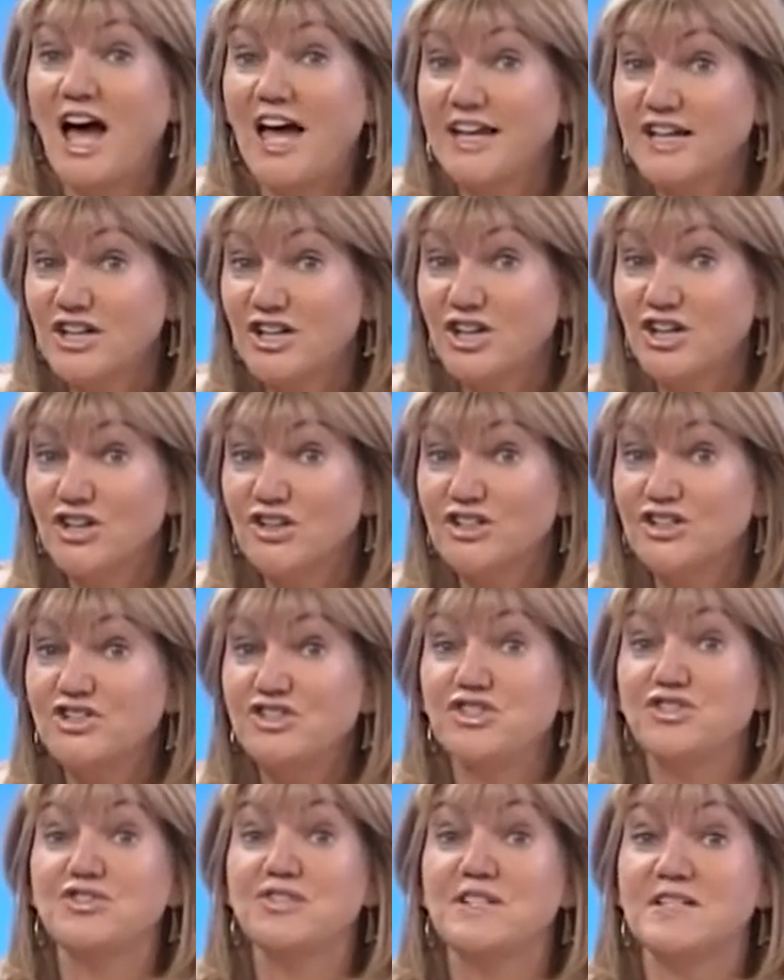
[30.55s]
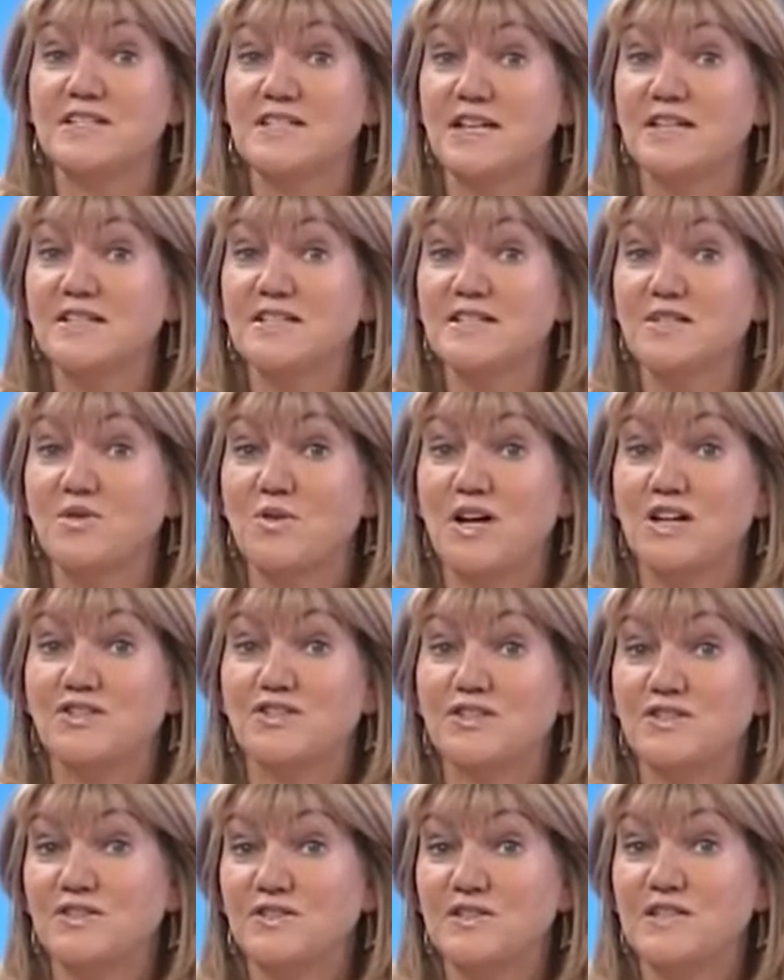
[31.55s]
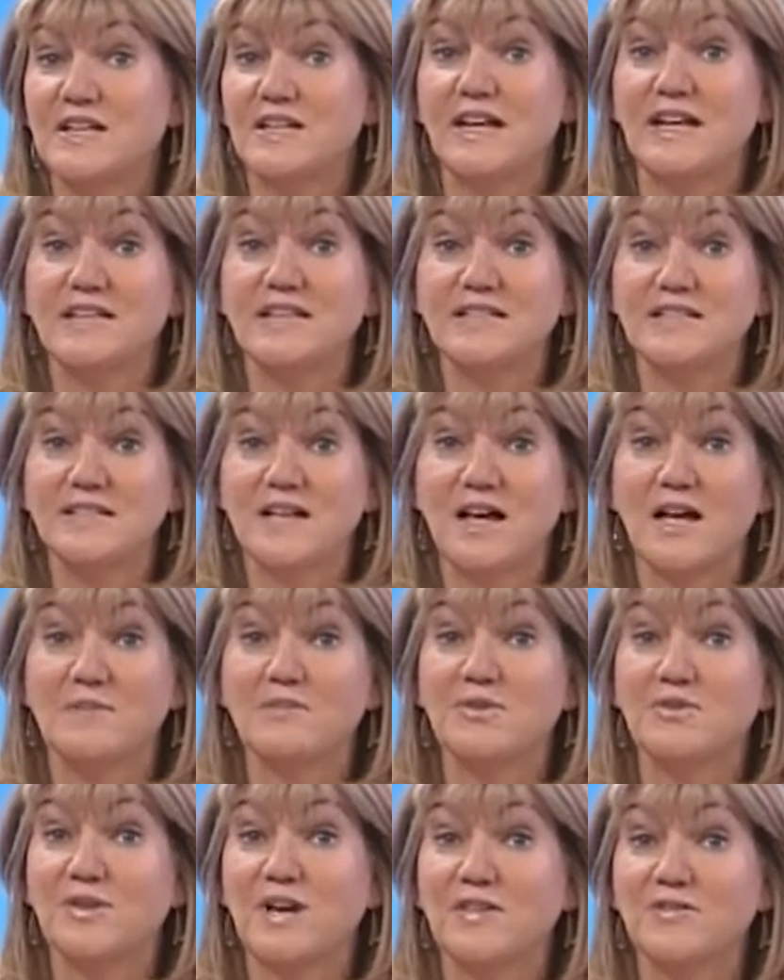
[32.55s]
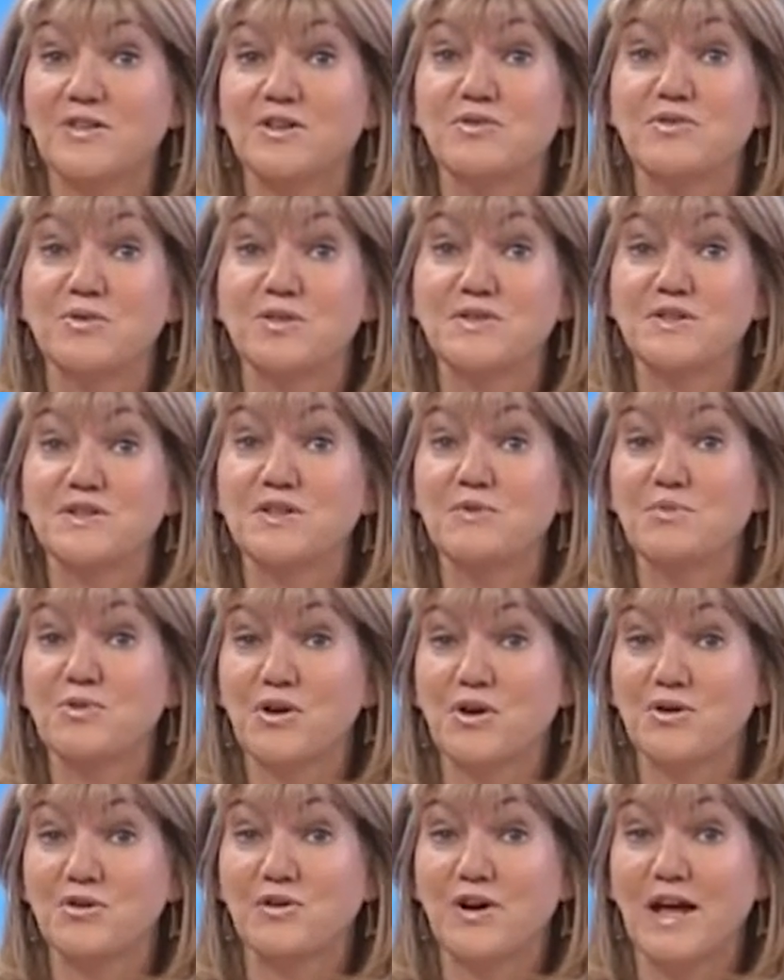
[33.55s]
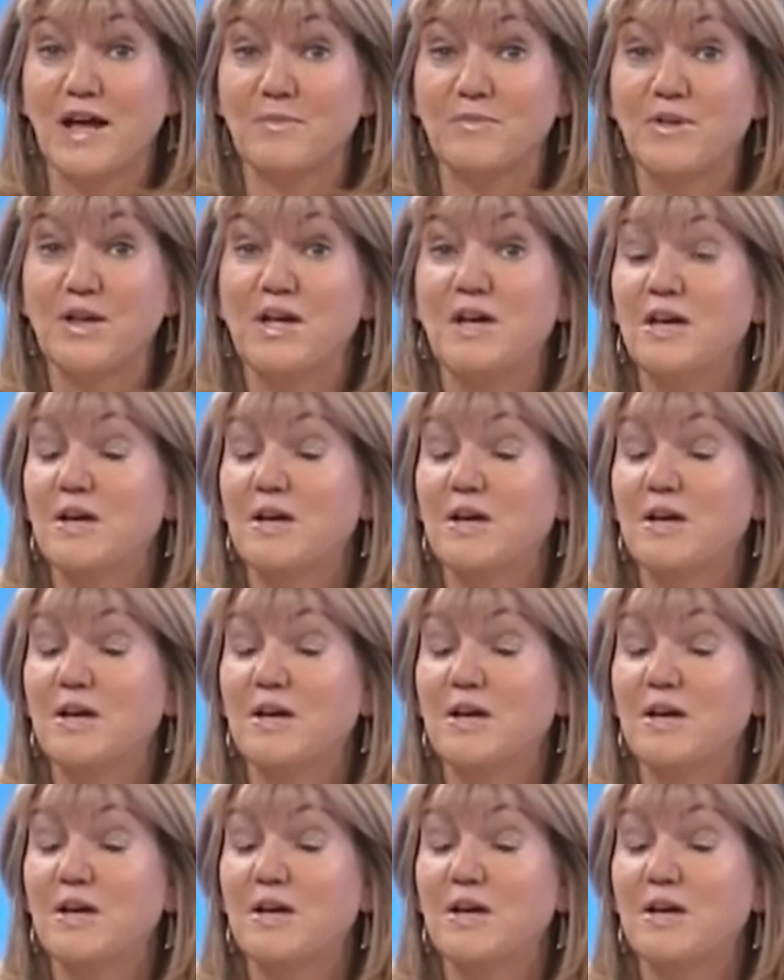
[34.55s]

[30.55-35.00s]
I encourage you to send us questions at any time throughout the course of the program